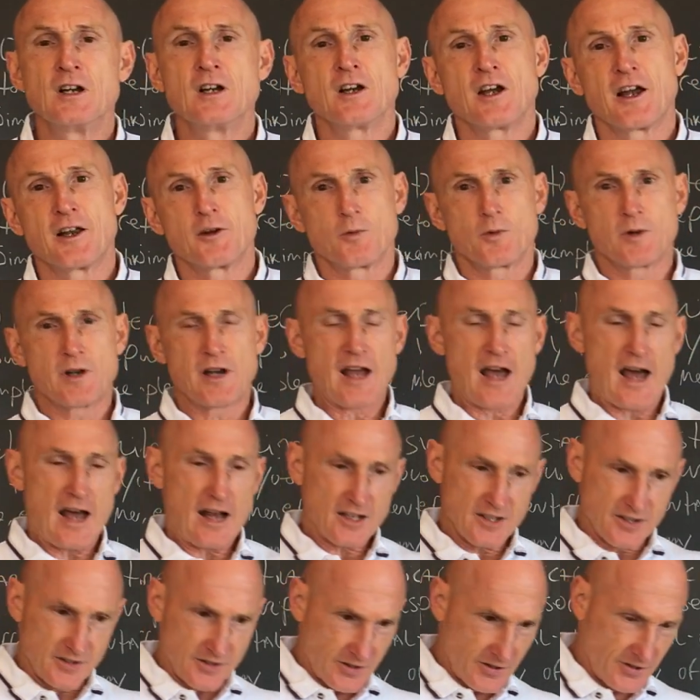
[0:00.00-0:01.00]
and
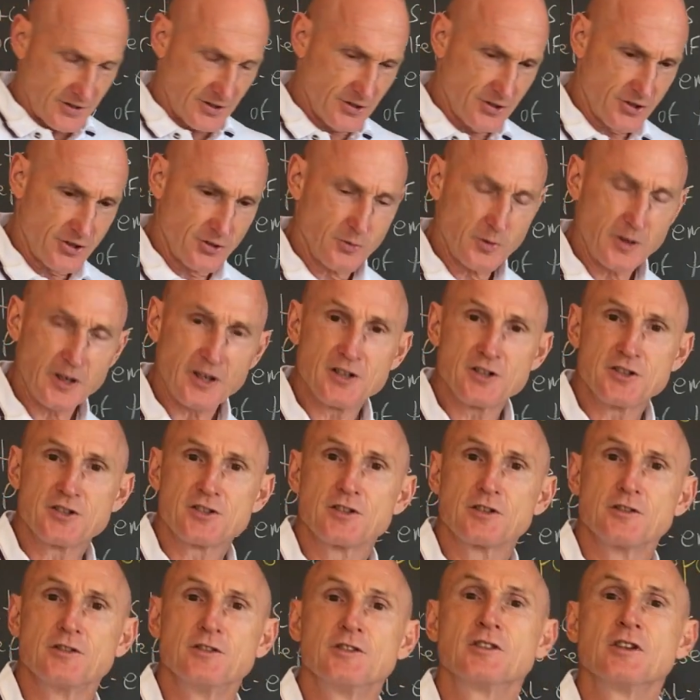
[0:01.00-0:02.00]
reacts to
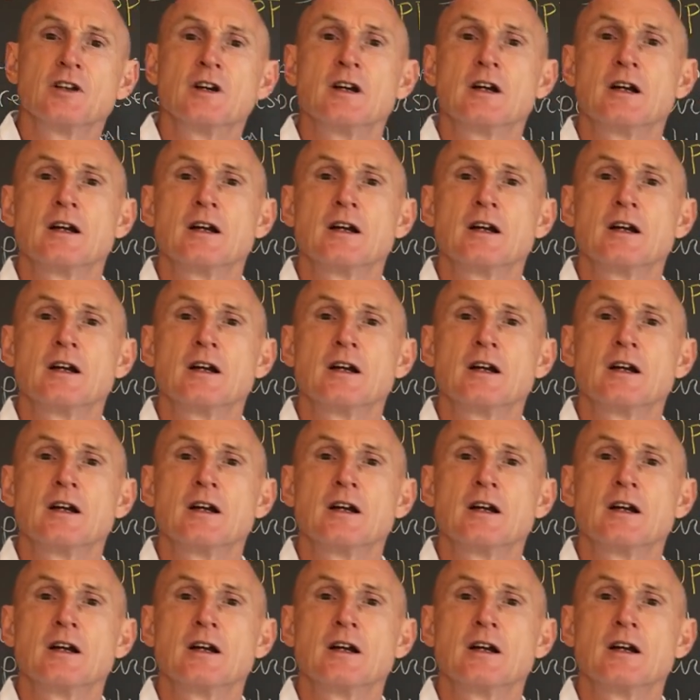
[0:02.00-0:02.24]
situations